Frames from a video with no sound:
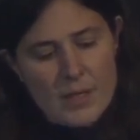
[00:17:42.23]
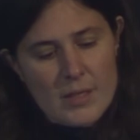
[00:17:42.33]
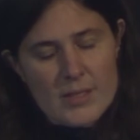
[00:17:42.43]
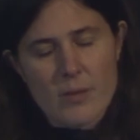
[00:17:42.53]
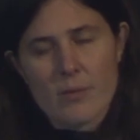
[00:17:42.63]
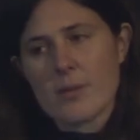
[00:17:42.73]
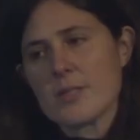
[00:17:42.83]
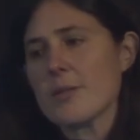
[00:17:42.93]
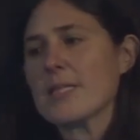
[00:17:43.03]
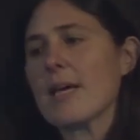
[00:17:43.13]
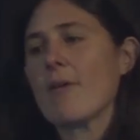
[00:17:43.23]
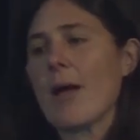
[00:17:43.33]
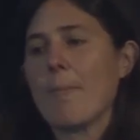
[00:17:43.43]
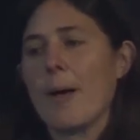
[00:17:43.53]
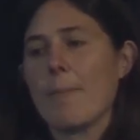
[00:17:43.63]
So as I
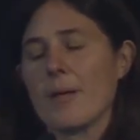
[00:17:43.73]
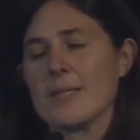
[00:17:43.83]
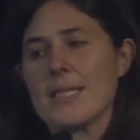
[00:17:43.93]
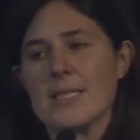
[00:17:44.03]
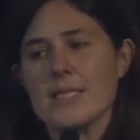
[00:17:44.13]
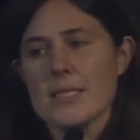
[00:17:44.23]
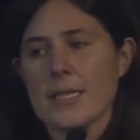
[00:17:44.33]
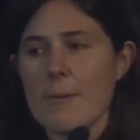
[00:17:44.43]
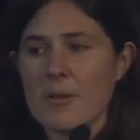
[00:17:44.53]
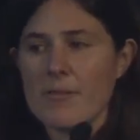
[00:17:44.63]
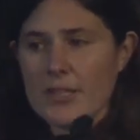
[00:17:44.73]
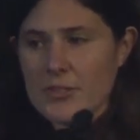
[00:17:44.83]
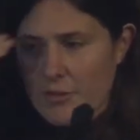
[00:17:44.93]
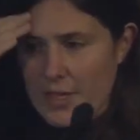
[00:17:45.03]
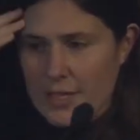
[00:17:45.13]
wrap up, I'll say just a couple of
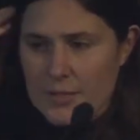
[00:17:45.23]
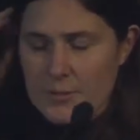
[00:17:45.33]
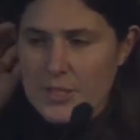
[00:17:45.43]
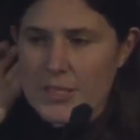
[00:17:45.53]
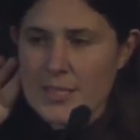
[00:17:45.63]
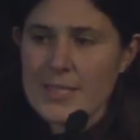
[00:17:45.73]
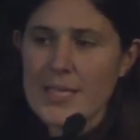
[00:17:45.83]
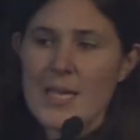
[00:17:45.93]
extra things, which is